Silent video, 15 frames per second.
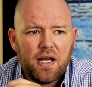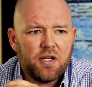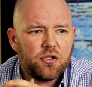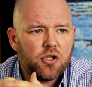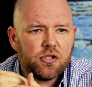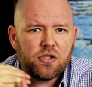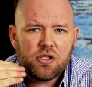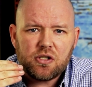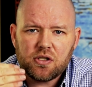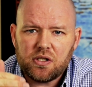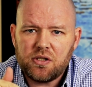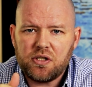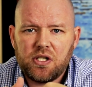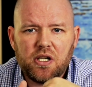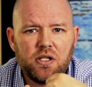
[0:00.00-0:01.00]
and it's just this
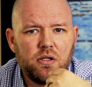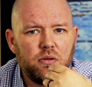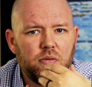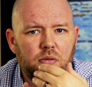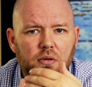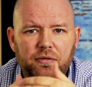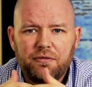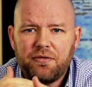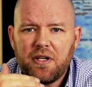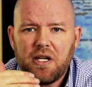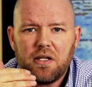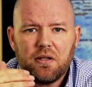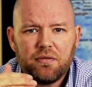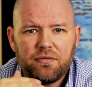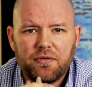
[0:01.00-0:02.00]
continual
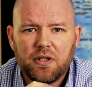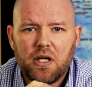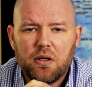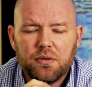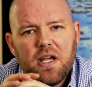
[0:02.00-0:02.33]
feed of flow.